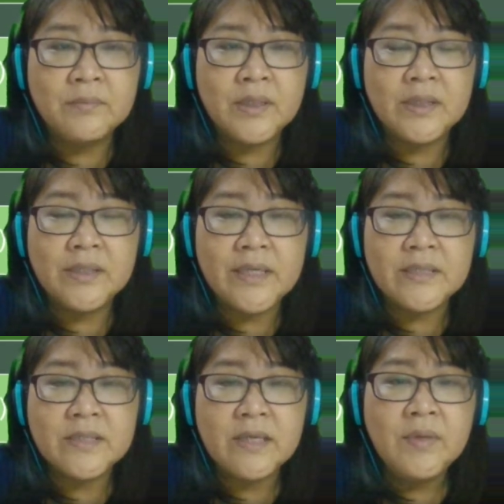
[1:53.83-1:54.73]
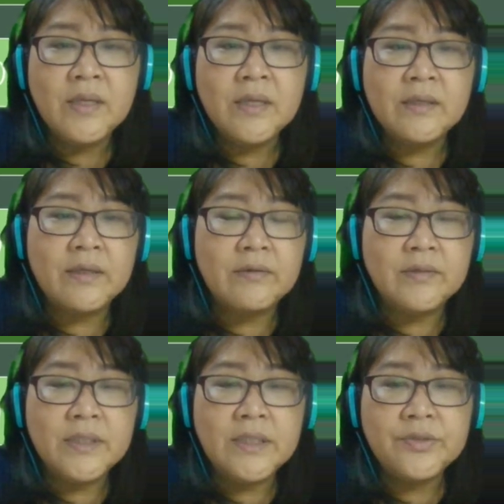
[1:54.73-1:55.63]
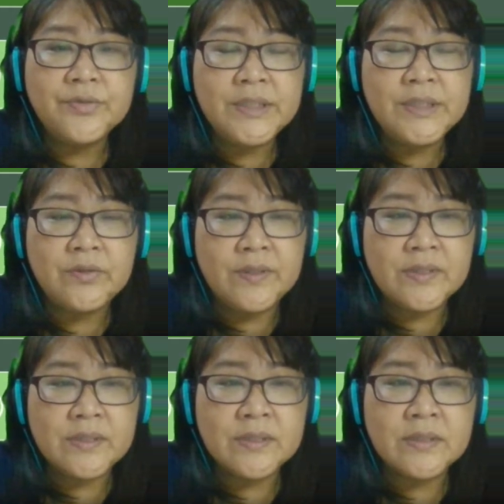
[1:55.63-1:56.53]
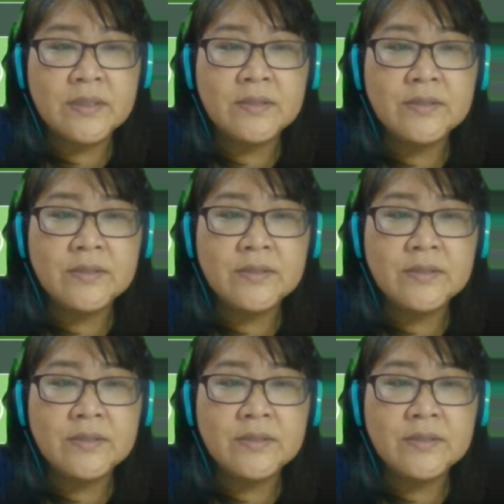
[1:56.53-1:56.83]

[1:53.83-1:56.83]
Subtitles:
But in the exam, there are only 3 choices,